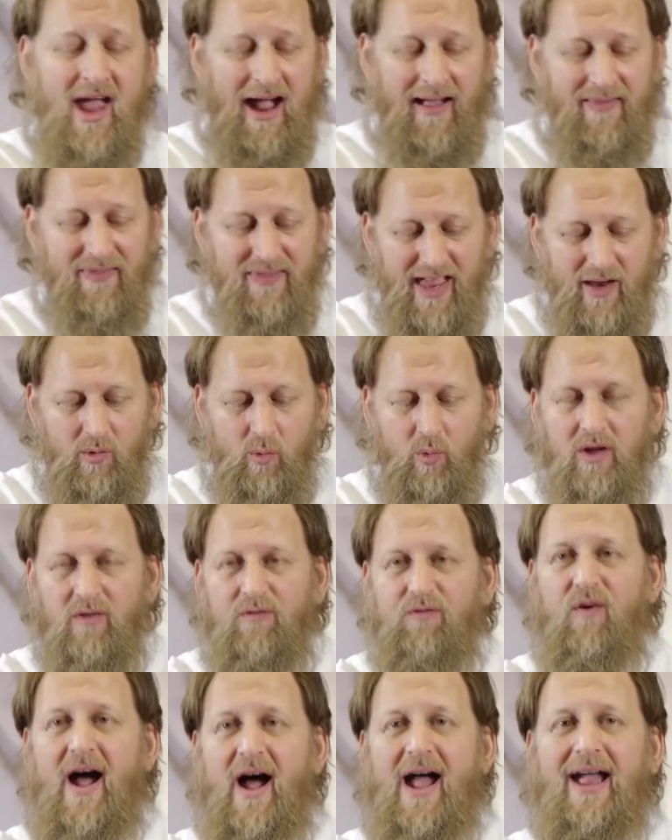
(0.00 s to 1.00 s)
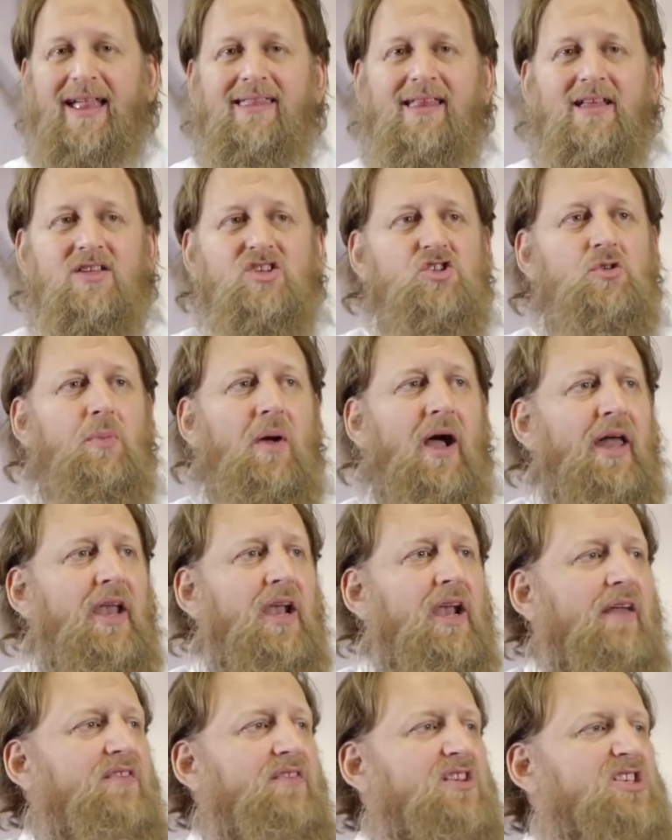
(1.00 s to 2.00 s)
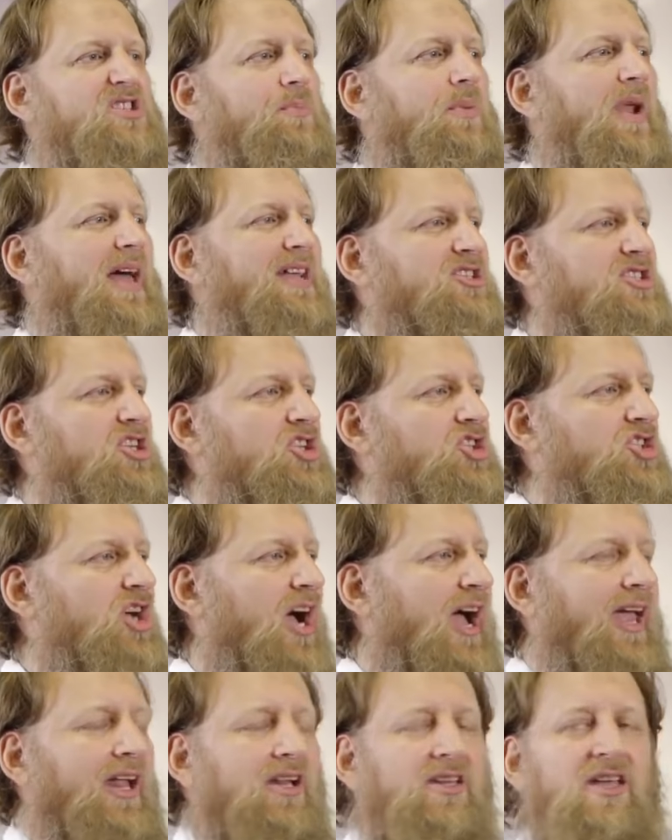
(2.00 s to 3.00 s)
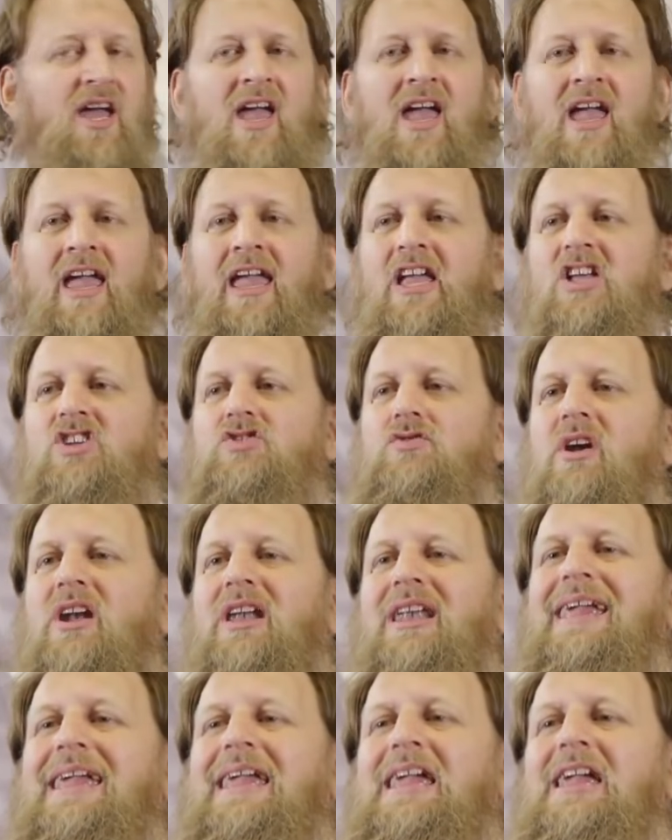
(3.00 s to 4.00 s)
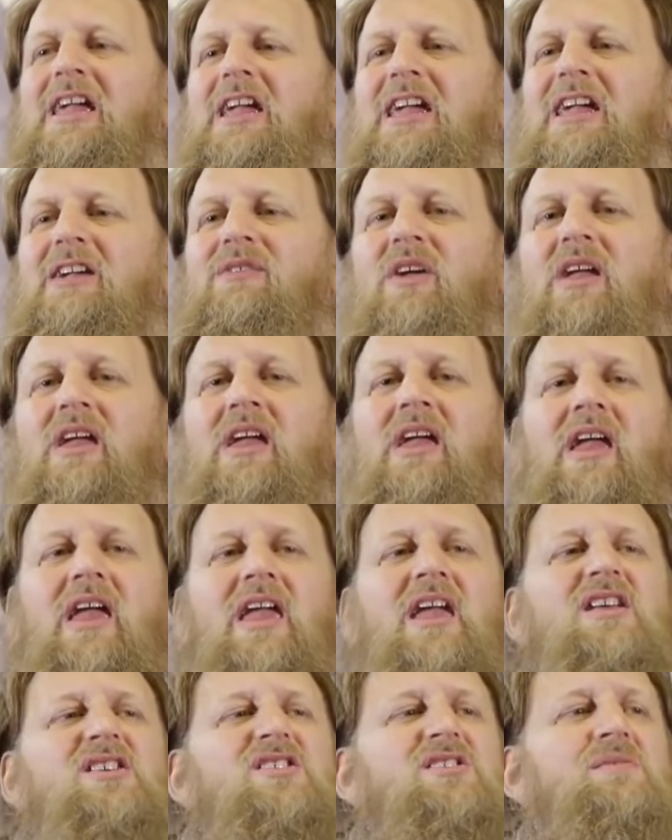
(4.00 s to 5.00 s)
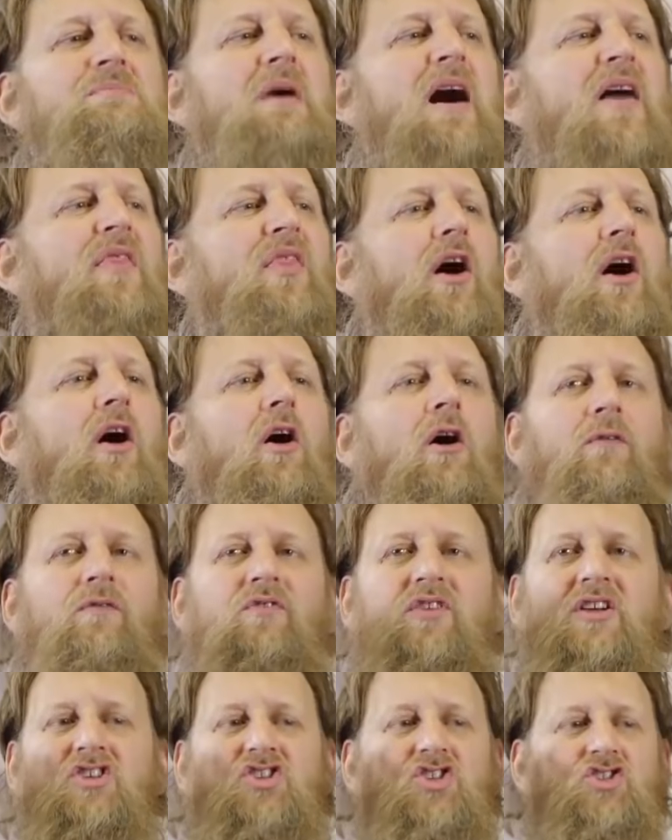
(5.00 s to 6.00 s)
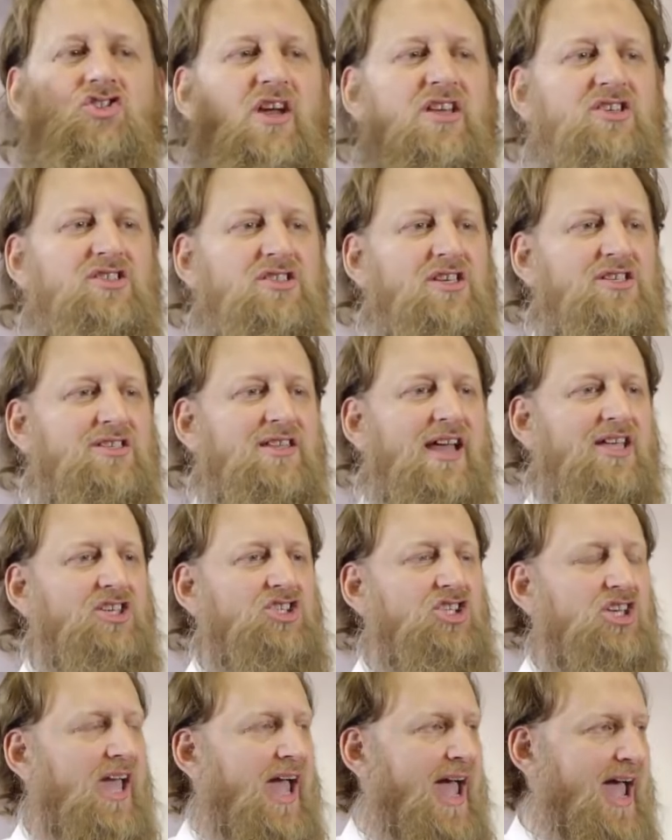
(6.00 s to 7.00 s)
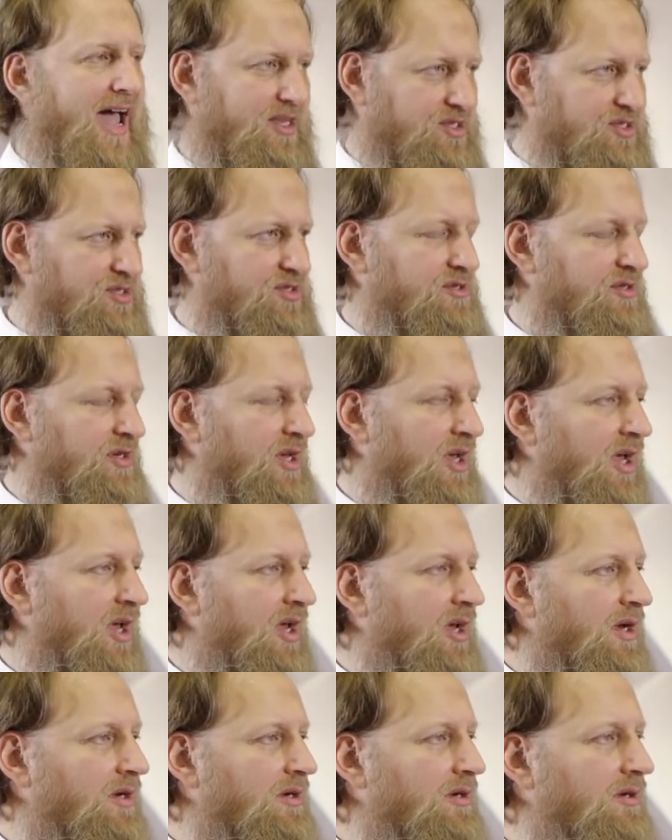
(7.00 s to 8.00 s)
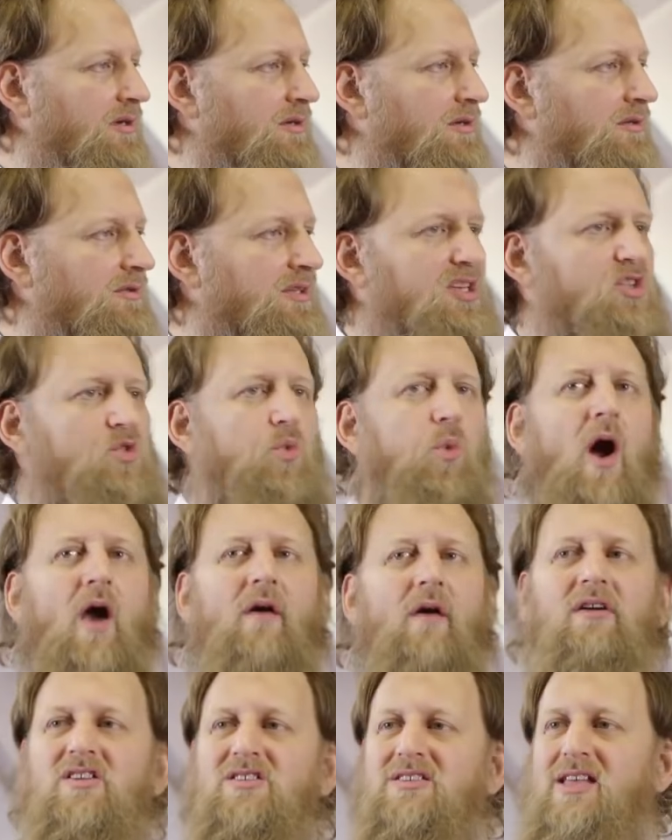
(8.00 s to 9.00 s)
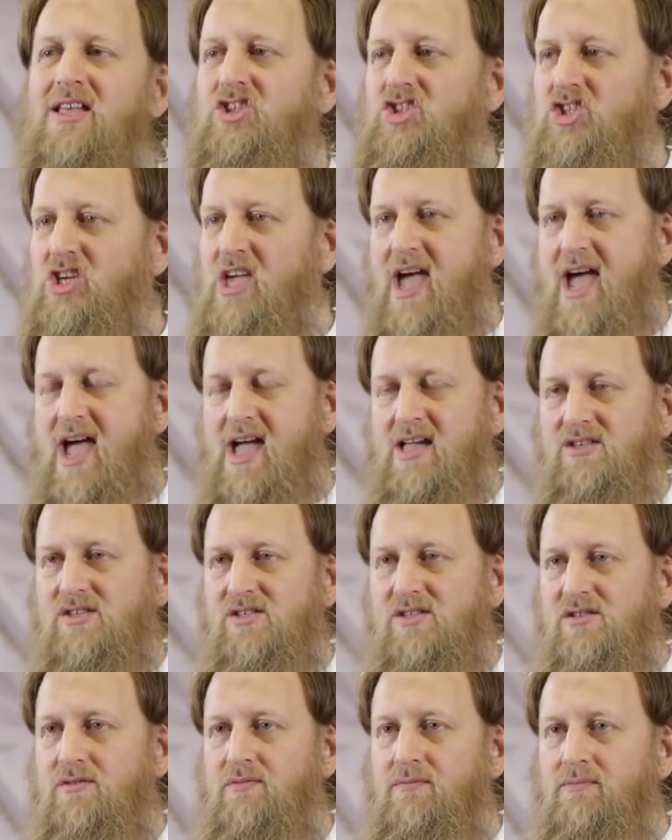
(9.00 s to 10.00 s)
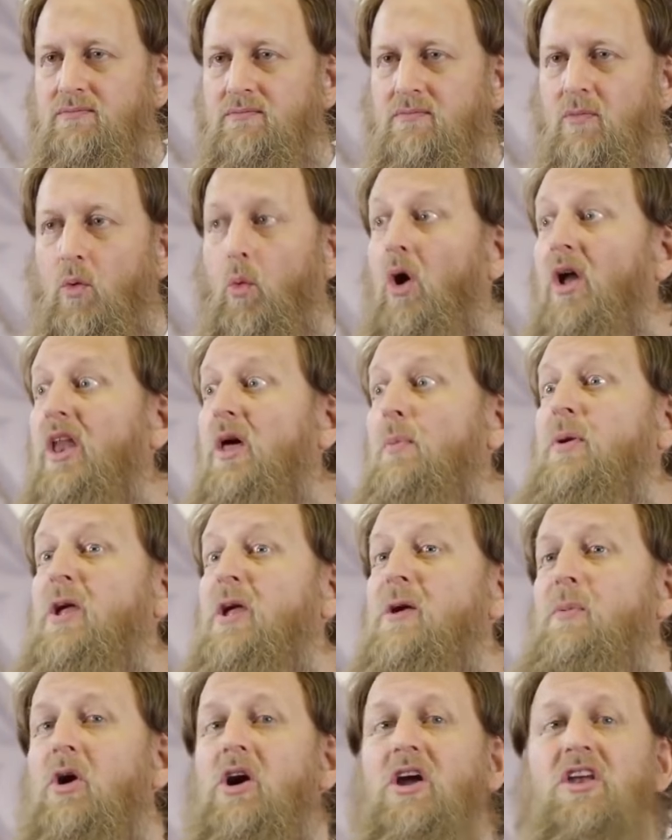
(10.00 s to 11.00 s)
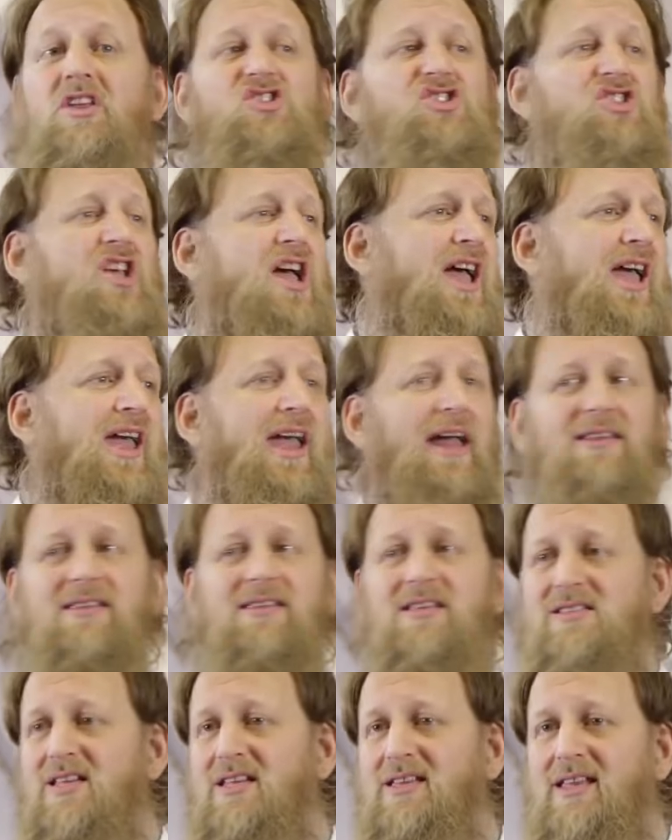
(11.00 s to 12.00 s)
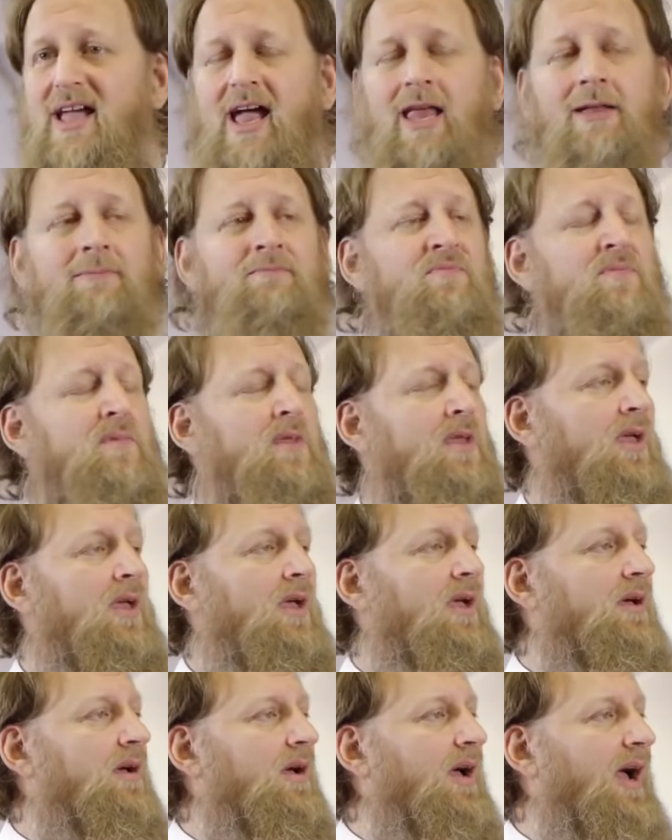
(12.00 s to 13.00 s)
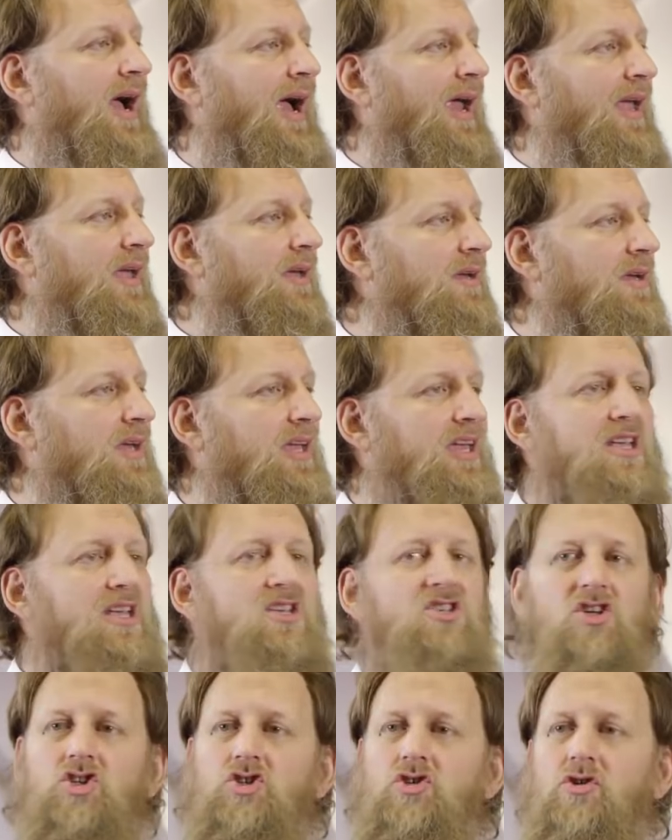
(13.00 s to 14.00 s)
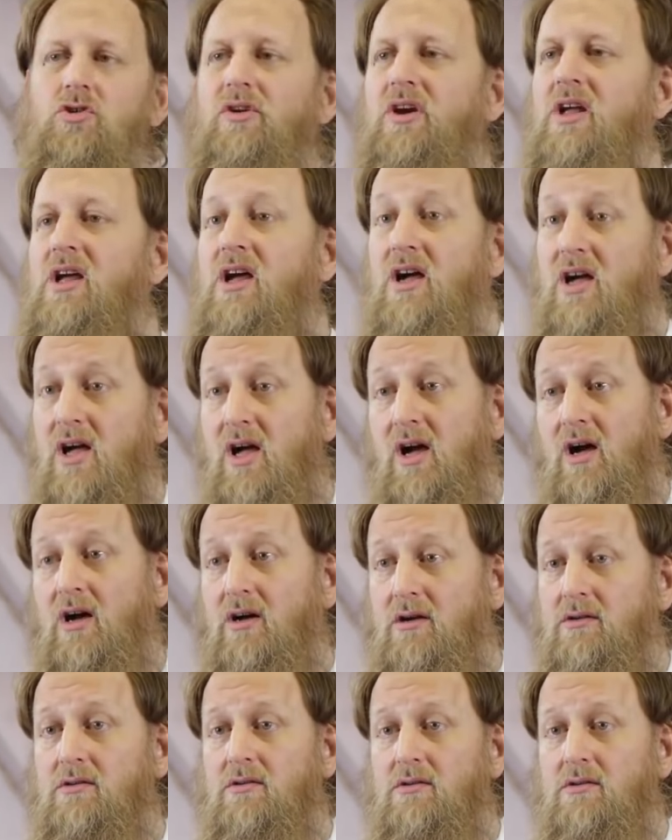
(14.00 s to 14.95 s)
and then we find that, subhanAllah, this blessed child, he's relieving his mother of these stresses that she has, these worries that she has. What are people going to say, and this and that? And he's assuring her,